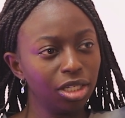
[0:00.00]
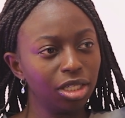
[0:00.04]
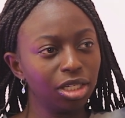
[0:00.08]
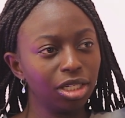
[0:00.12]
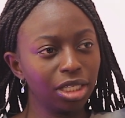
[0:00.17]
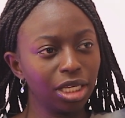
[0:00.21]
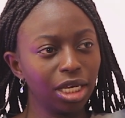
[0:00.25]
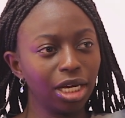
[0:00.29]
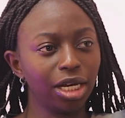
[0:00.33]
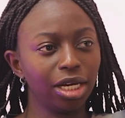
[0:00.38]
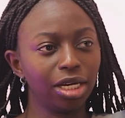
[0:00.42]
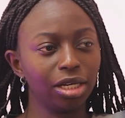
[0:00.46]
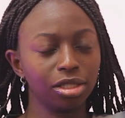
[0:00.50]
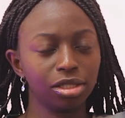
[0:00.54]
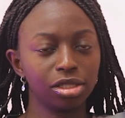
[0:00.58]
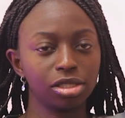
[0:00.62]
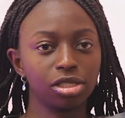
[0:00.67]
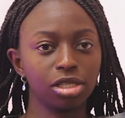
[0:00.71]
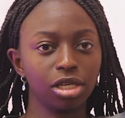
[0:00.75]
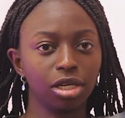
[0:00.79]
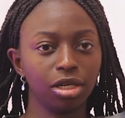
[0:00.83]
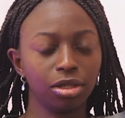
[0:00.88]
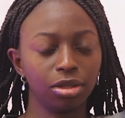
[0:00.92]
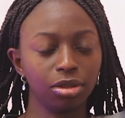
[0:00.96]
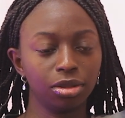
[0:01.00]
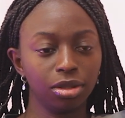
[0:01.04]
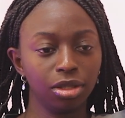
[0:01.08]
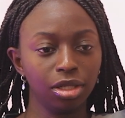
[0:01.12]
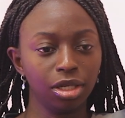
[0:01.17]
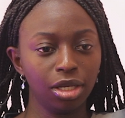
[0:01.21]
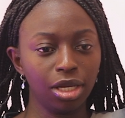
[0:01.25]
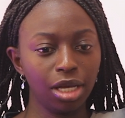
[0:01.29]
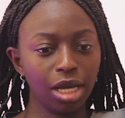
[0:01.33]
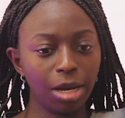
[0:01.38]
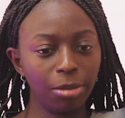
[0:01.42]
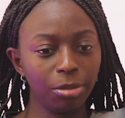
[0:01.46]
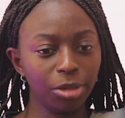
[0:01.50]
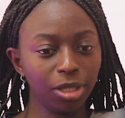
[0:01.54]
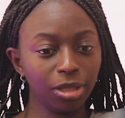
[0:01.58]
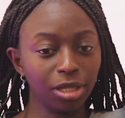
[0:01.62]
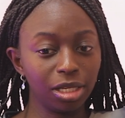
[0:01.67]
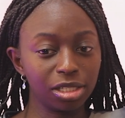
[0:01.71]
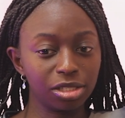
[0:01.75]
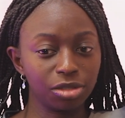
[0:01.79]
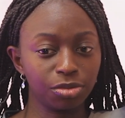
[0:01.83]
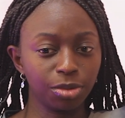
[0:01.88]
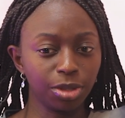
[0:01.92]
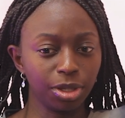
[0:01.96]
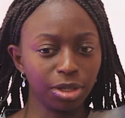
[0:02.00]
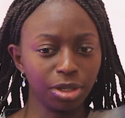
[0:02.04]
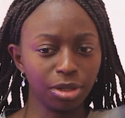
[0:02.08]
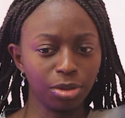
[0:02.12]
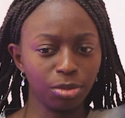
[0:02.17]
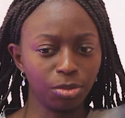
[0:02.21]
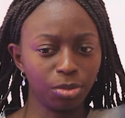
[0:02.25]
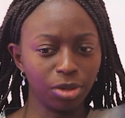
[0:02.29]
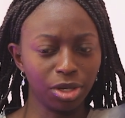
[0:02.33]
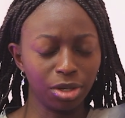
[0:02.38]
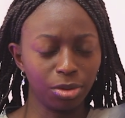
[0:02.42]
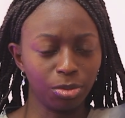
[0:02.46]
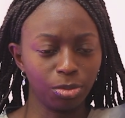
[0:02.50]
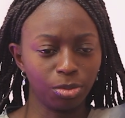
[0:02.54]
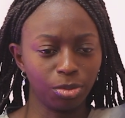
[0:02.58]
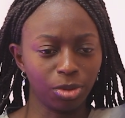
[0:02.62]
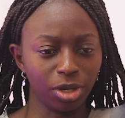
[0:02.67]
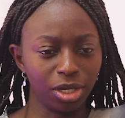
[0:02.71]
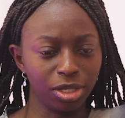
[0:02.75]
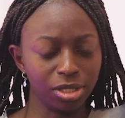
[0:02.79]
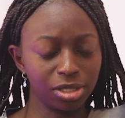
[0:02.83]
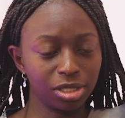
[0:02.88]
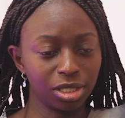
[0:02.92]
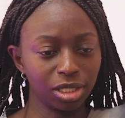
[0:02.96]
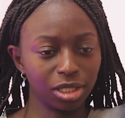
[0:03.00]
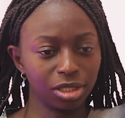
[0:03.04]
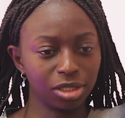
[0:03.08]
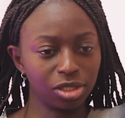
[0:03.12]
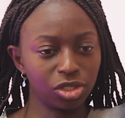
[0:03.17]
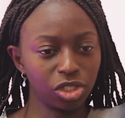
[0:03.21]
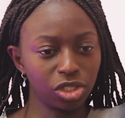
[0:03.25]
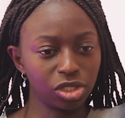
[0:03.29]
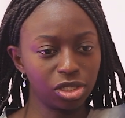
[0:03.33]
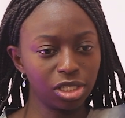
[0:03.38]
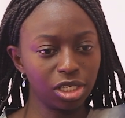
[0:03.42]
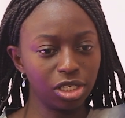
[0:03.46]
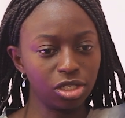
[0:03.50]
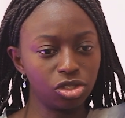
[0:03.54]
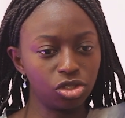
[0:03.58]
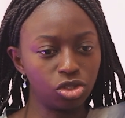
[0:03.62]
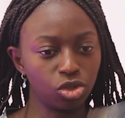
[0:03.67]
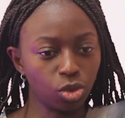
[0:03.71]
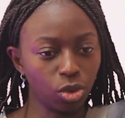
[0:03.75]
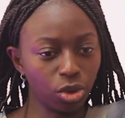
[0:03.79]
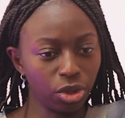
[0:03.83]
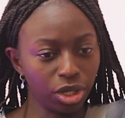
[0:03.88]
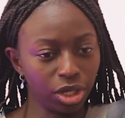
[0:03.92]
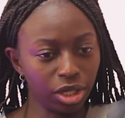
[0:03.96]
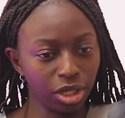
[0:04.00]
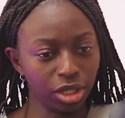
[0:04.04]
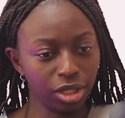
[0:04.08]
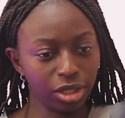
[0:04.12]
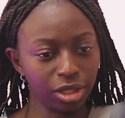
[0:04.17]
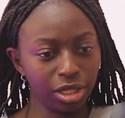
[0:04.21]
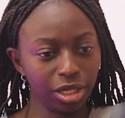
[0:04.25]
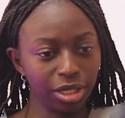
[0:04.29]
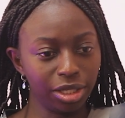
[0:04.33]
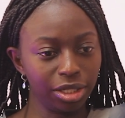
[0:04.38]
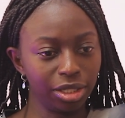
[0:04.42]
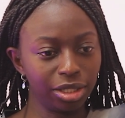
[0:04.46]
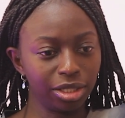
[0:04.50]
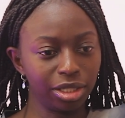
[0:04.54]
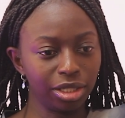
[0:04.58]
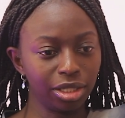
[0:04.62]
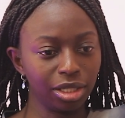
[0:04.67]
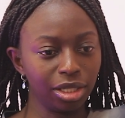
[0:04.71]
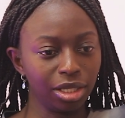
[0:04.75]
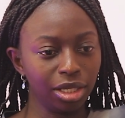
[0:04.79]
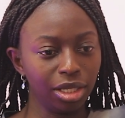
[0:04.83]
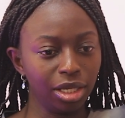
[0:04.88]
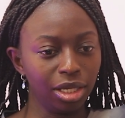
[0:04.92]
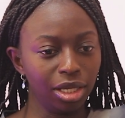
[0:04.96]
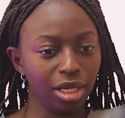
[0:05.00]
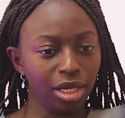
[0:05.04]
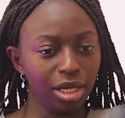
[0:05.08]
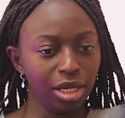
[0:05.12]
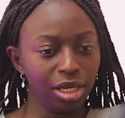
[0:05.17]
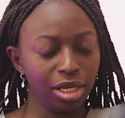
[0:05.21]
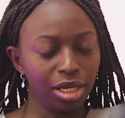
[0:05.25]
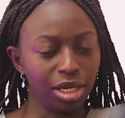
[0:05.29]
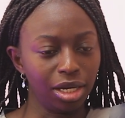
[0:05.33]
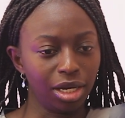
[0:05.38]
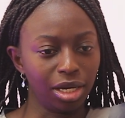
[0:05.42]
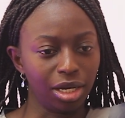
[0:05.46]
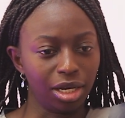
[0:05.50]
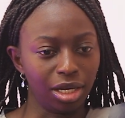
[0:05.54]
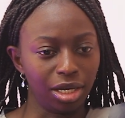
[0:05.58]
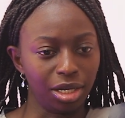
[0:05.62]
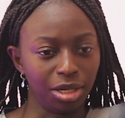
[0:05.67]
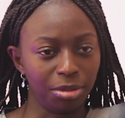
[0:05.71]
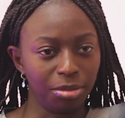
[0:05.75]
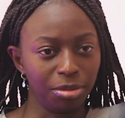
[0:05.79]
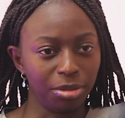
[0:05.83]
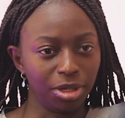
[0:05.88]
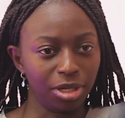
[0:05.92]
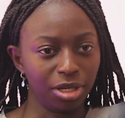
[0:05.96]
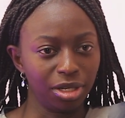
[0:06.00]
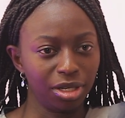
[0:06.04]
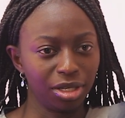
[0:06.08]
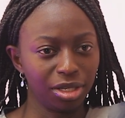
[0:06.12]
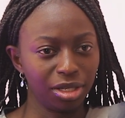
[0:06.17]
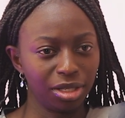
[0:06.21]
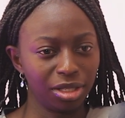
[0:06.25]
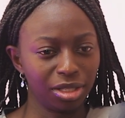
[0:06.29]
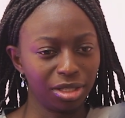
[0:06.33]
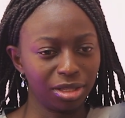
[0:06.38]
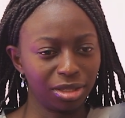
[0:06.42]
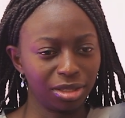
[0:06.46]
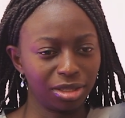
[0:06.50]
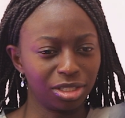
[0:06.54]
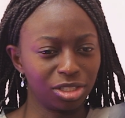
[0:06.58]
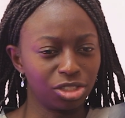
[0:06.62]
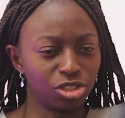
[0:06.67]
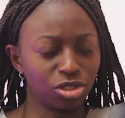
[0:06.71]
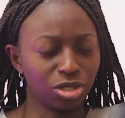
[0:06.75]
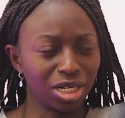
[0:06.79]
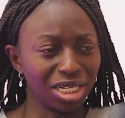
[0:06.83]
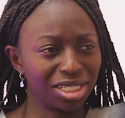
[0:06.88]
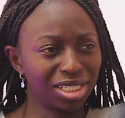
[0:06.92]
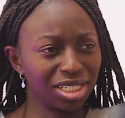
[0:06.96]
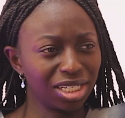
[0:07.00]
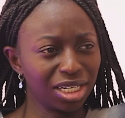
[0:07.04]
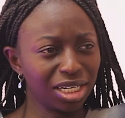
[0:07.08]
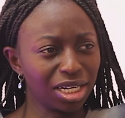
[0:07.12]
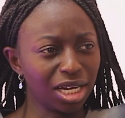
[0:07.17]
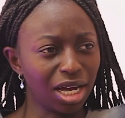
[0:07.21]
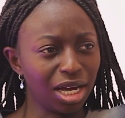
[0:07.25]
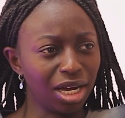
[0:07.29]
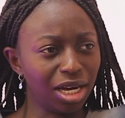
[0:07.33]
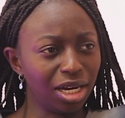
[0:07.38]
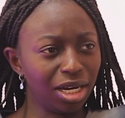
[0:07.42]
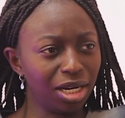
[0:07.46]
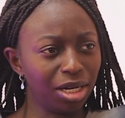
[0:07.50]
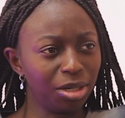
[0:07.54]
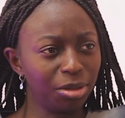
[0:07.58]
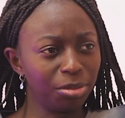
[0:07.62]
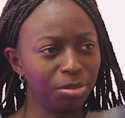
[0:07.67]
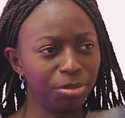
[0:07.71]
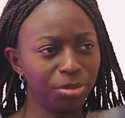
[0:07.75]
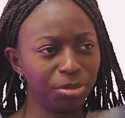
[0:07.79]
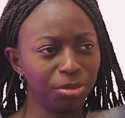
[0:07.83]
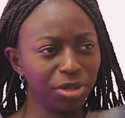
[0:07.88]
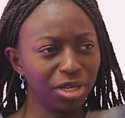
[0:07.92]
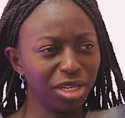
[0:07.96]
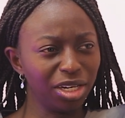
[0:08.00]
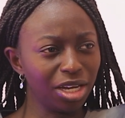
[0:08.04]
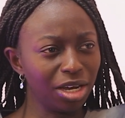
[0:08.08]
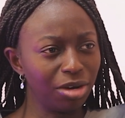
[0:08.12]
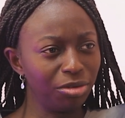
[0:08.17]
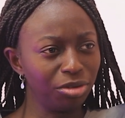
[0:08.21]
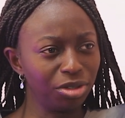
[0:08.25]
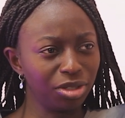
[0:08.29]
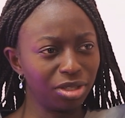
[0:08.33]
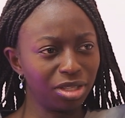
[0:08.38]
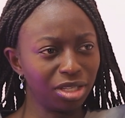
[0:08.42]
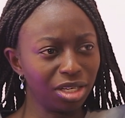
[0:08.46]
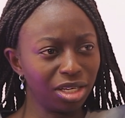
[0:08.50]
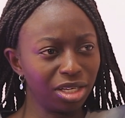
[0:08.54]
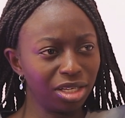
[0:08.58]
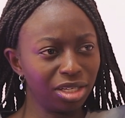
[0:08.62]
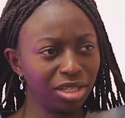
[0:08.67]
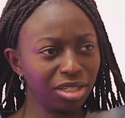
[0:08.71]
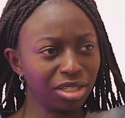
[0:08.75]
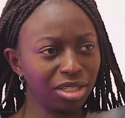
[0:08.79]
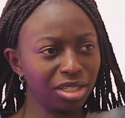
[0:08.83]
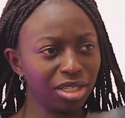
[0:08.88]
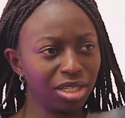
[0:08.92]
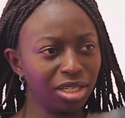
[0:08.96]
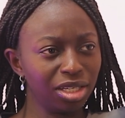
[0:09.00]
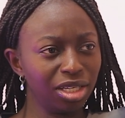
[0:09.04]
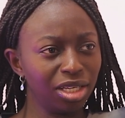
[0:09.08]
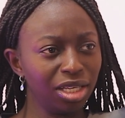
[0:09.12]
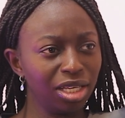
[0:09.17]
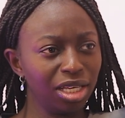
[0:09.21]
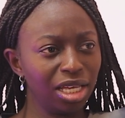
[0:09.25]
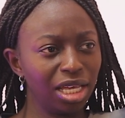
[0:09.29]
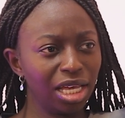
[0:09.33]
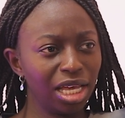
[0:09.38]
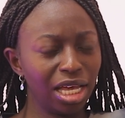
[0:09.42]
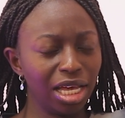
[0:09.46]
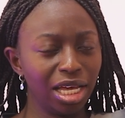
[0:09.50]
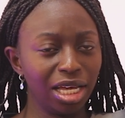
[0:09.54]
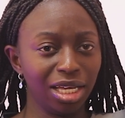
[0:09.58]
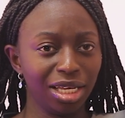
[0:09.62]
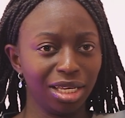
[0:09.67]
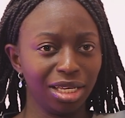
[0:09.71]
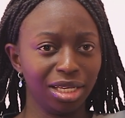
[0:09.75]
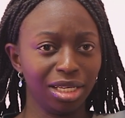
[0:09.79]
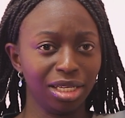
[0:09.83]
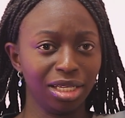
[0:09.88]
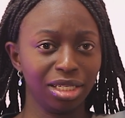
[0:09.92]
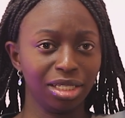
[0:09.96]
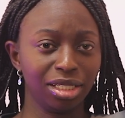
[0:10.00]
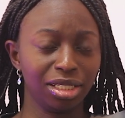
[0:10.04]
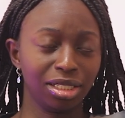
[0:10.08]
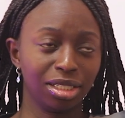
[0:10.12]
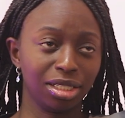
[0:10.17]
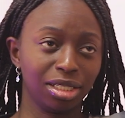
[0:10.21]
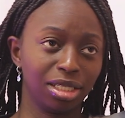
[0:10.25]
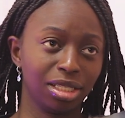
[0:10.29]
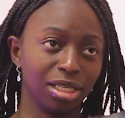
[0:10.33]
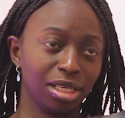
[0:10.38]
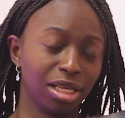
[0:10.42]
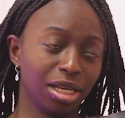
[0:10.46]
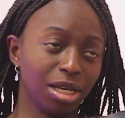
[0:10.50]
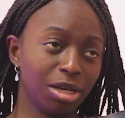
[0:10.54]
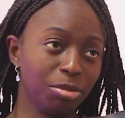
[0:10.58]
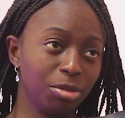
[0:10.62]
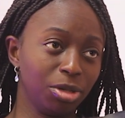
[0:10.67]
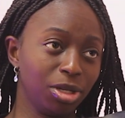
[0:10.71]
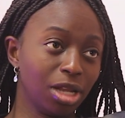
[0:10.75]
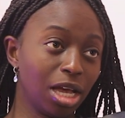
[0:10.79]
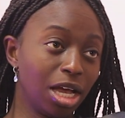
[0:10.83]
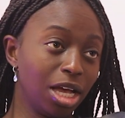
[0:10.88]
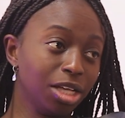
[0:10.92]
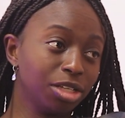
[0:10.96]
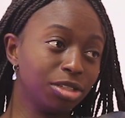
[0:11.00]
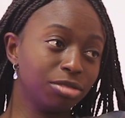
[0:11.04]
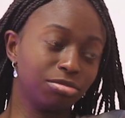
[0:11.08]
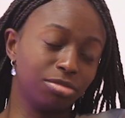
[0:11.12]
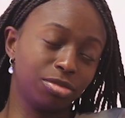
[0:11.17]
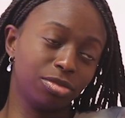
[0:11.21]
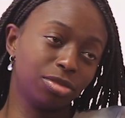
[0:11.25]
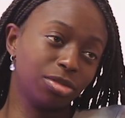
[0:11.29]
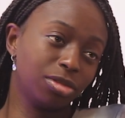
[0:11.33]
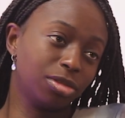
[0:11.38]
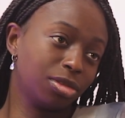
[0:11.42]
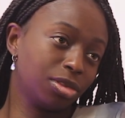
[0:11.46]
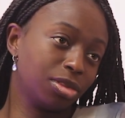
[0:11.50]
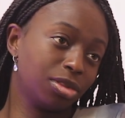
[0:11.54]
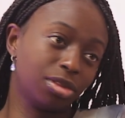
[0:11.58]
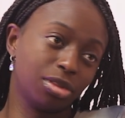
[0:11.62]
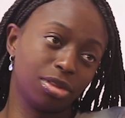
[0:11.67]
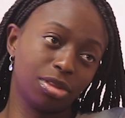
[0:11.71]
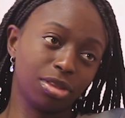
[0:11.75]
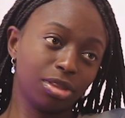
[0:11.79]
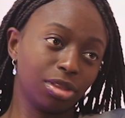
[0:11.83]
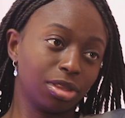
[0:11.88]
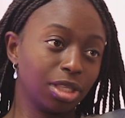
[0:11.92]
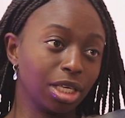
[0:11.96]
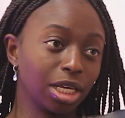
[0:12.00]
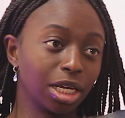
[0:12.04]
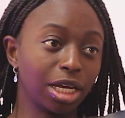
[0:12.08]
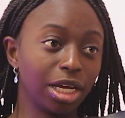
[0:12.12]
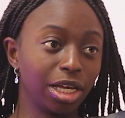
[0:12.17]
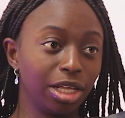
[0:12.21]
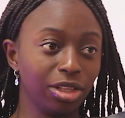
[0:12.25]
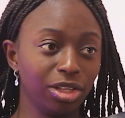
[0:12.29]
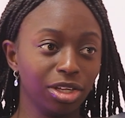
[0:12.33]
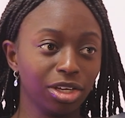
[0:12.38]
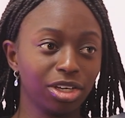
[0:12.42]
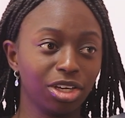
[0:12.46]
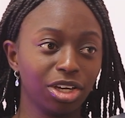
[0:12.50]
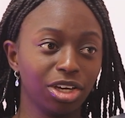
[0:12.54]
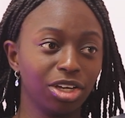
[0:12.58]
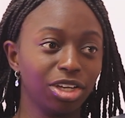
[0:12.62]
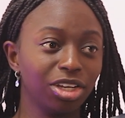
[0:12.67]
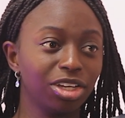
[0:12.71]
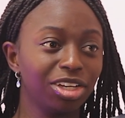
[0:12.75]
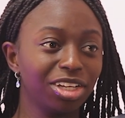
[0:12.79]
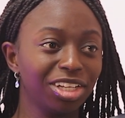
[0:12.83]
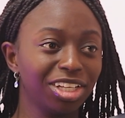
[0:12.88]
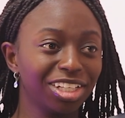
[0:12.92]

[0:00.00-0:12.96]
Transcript: Yeah. So, I mean, that's really what it was. Like, just enjoying, like, um, the dressing up and everything. Mm-hmm. And, I mean, I think I look good.